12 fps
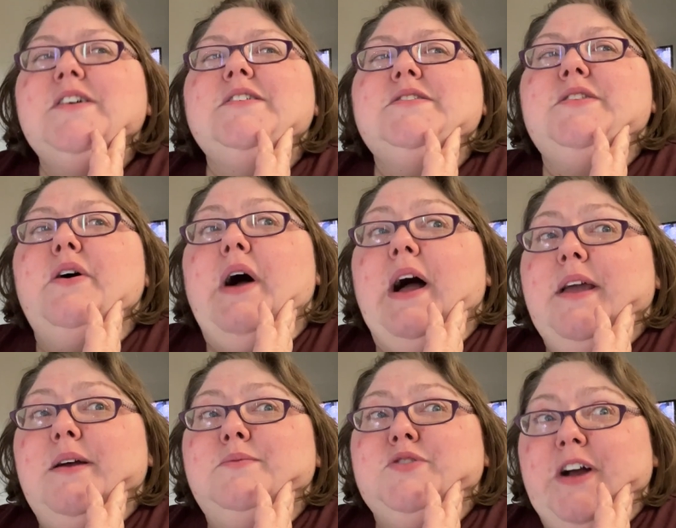So I
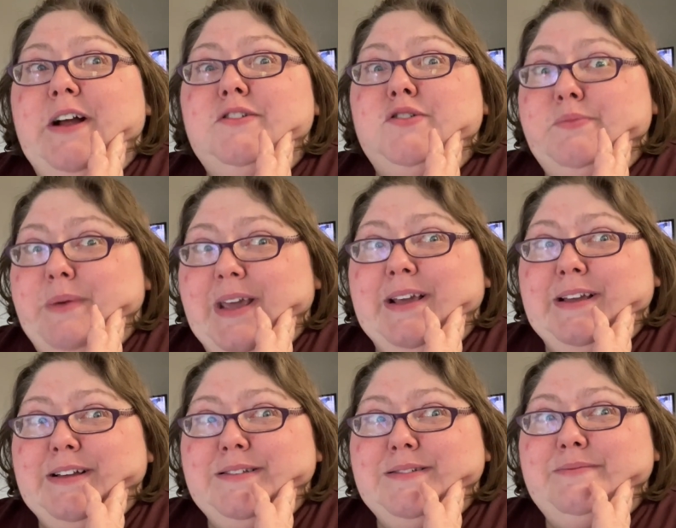am trying to make
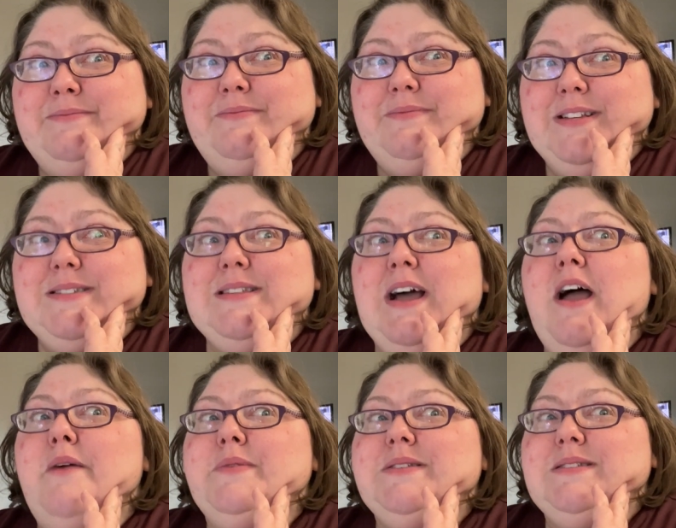it this
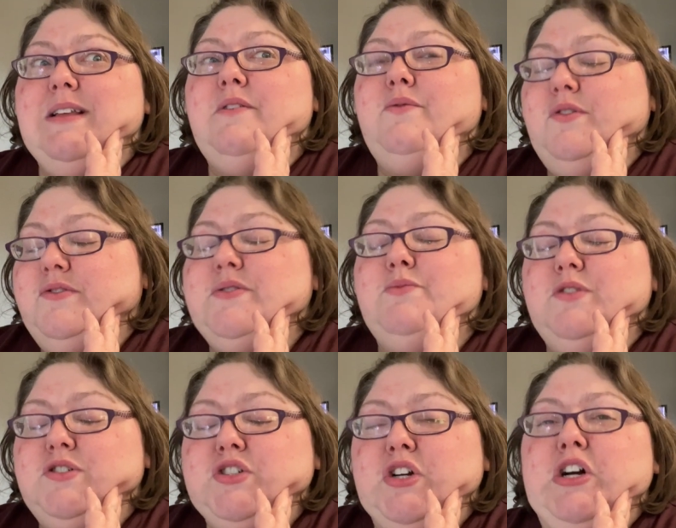time, instead of using
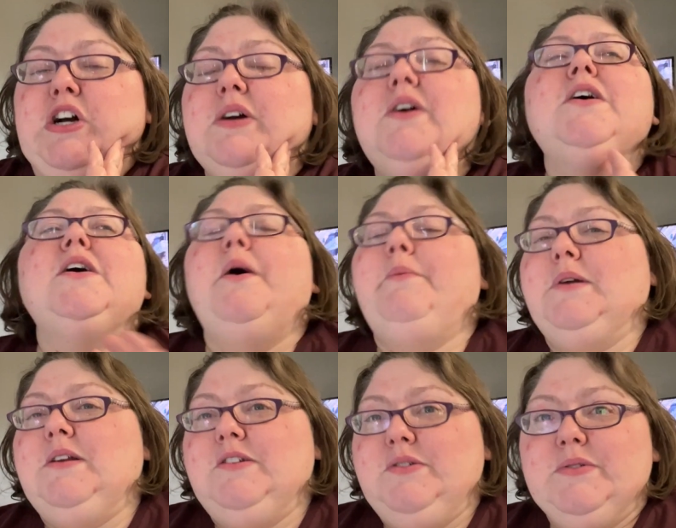real sugar, I'm going
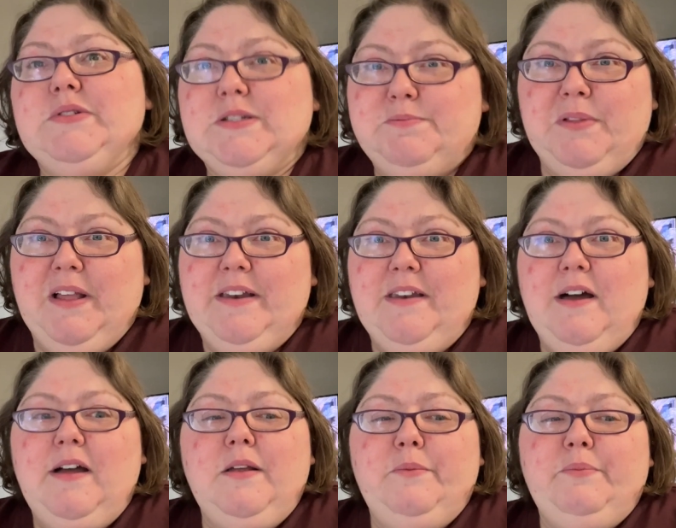to use
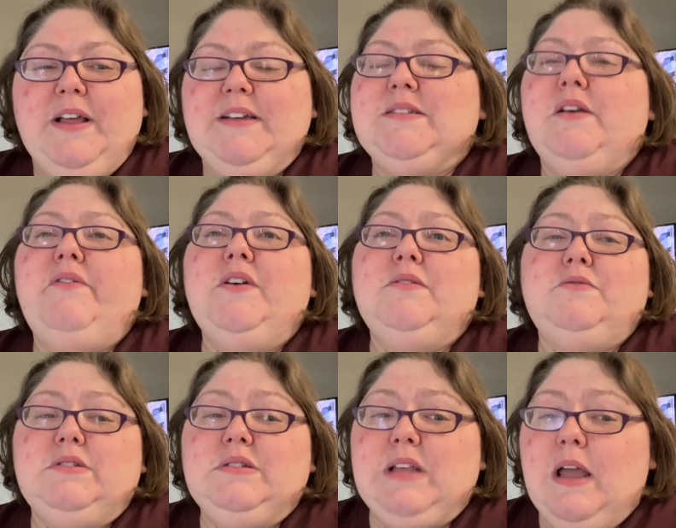Splenda in place of it.
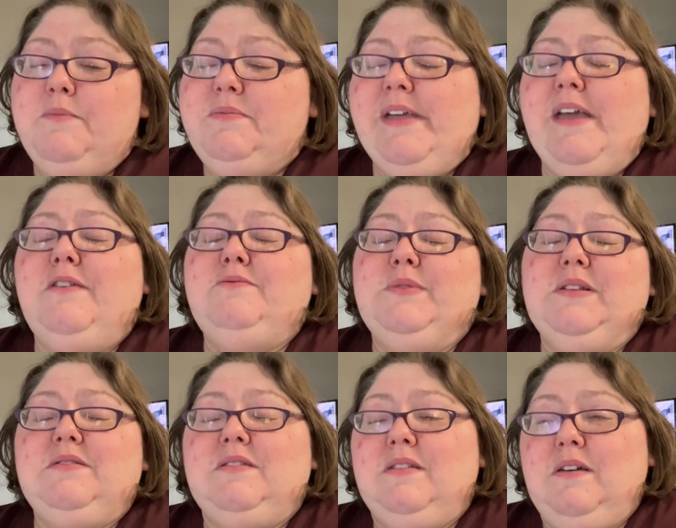Same thing with
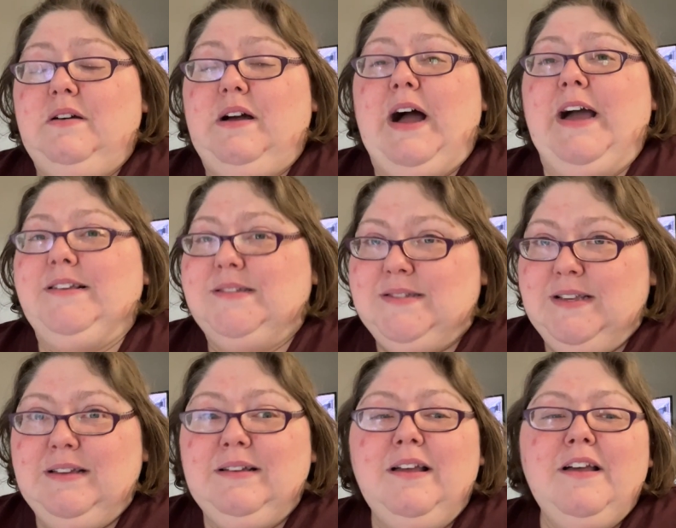the
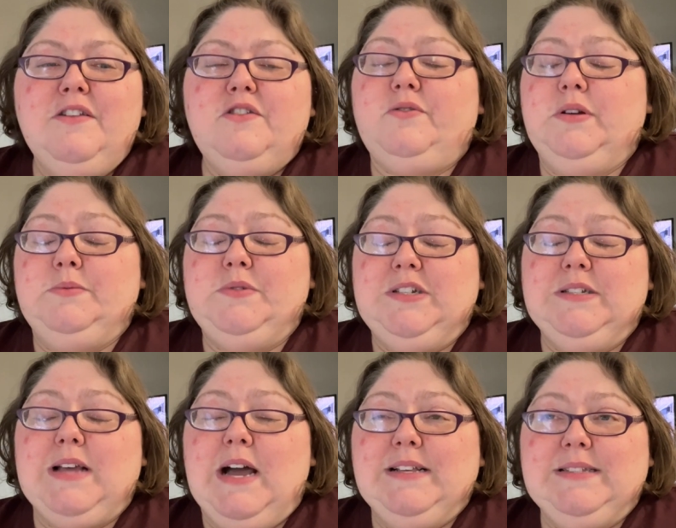icing, the cream
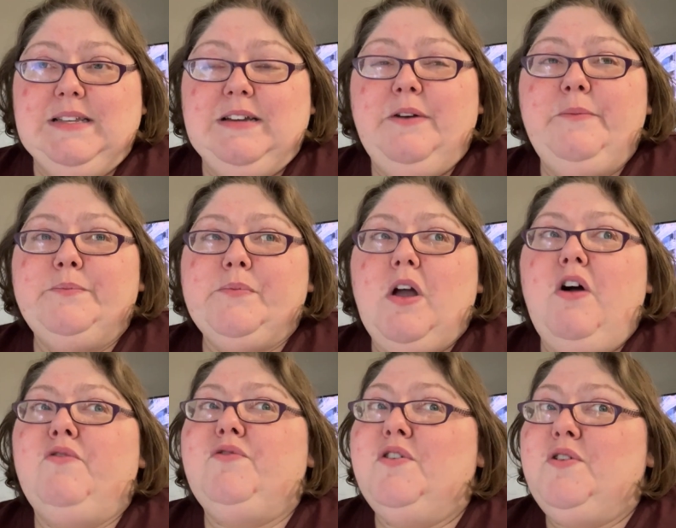cheese icing.
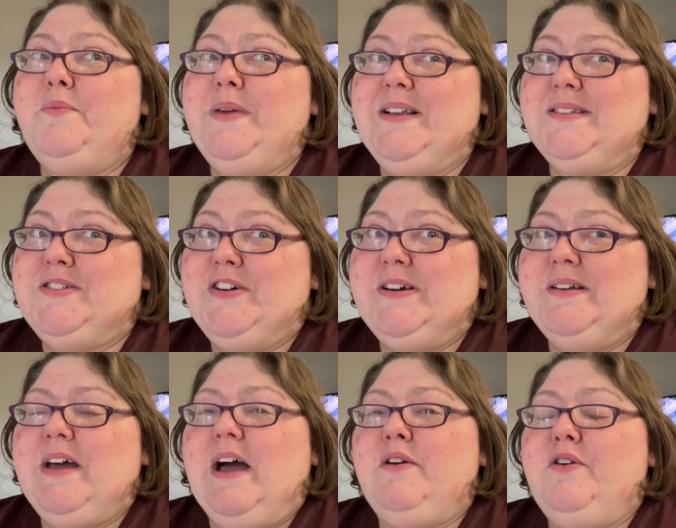Hopefully it'll be as good.
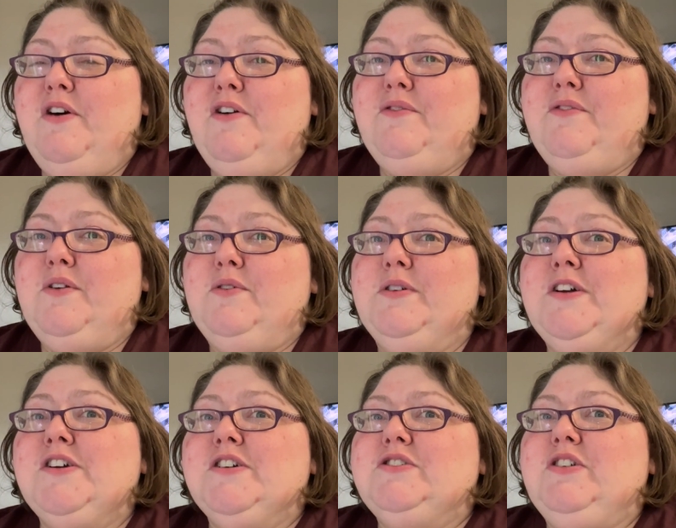I don't know if it'll
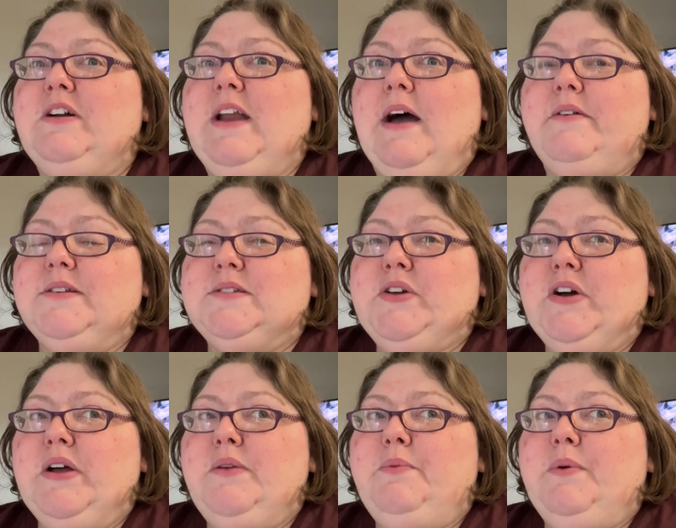turn out as
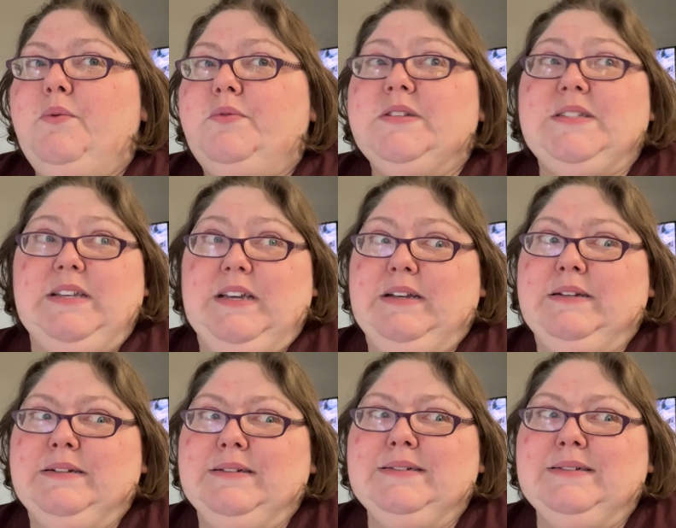good, we'll see.